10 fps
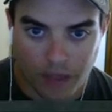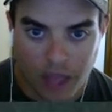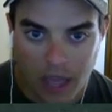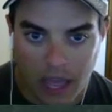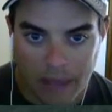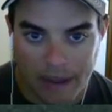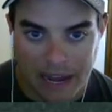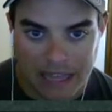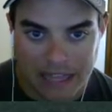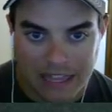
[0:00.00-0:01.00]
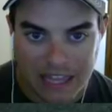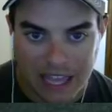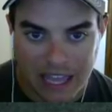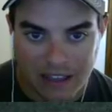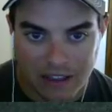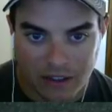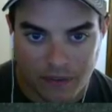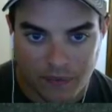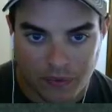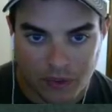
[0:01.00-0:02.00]
And I think
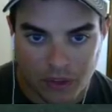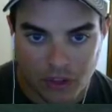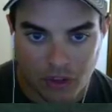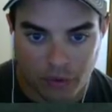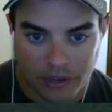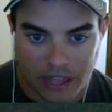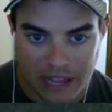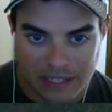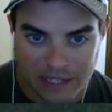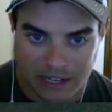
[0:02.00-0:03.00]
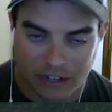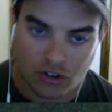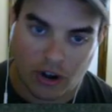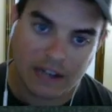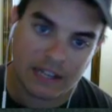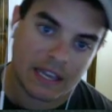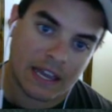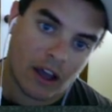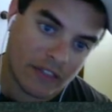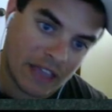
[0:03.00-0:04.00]
you realized it and tried to get
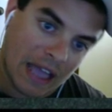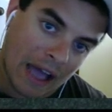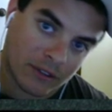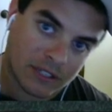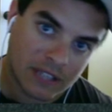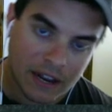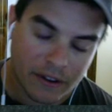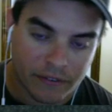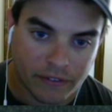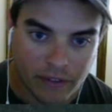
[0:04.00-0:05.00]
on the outside of